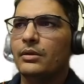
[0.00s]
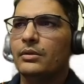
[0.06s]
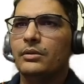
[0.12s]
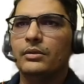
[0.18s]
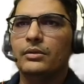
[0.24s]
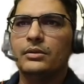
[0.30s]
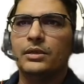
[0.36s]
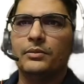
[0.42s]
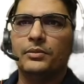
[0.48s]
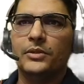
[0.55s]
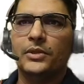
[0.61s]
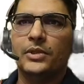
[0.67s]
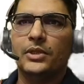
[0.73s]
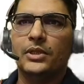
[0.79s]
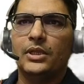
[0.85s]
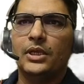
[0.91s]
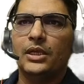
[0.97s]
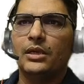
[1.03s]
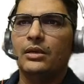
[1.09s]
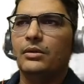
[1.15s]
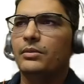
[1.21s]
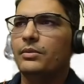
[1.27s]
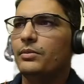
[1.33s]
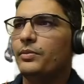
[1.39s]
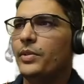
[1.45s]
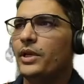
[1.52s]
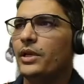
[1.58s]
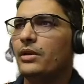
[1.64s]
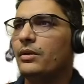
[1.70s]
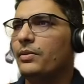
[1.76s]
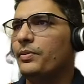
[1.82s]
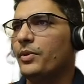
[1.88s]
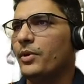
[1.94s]
Something
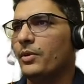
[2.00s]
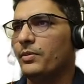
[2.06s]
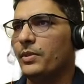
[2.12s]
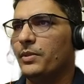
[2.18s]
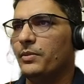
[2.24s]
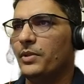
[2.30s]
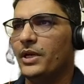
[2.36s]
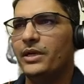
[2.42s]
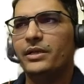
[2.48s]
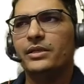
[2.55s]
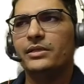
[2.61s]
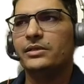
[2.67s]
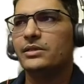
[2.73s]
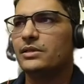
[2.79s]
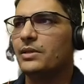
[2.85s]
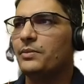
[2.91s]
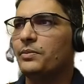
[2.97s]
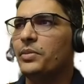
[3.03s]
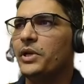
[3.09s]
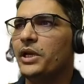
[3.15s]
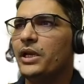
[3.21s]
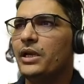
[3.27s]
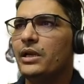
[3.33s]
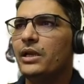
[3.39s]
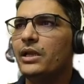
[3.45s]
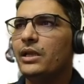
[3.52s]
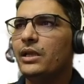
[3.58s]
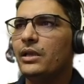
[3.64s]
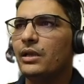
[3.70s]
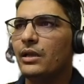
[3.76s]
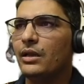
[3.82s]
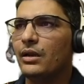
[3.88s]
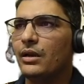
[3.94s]
big problem, right? This is
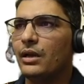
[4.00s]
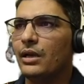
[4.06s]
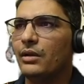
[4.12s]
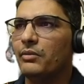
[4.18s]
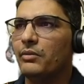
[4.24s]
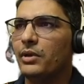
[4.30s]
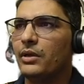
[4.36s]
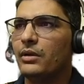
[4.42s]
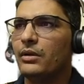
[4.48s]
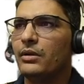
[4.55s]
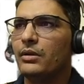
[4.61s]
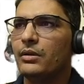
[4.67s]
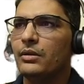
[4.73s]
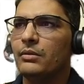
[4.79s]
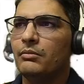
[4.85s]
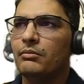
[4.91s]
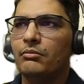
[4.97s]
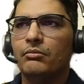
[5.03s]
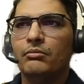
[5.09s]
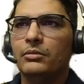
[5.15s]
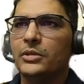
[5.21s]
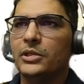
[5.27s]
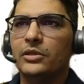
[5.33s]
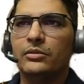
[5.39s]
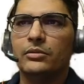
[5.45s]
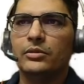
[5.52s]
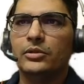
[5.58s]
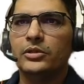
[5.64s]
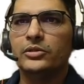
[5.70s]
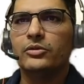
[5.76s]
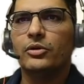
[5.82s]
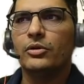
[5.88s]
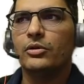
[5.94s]
completely irrelevant. We've
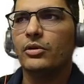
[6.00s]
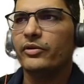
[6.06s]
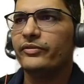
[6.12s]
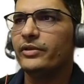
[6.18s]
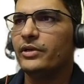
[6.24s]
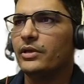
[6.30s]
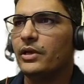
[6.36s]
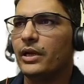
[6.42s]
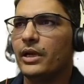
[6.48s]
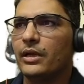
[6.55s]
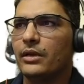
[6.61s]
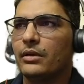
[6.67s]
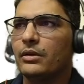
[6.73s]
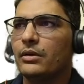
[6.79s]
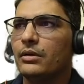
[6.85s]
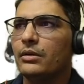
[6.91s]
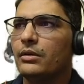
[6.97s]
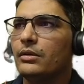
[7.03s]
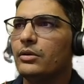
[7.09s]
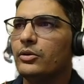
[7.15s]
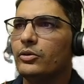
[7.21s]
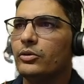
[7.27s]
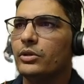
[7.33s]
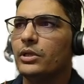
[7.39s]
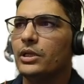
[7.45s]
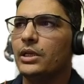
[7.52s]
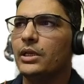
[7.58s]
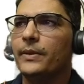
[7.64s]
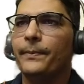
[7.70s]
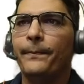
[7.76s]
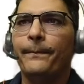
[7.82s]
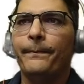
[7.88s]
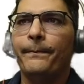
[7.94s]
just gone off the track totally,
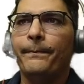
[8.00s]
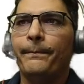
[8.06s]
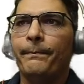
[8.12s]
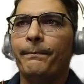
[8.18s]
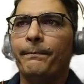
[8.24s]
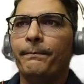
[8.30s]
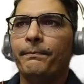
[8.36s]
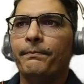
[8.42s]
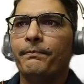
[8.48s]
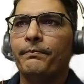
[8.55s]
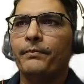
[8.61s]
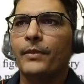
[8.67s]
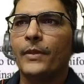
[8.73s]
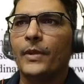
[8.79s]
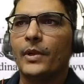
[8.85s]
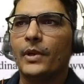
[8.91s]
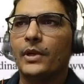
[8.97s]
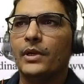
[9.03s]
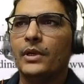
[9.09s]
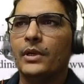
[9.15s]
right?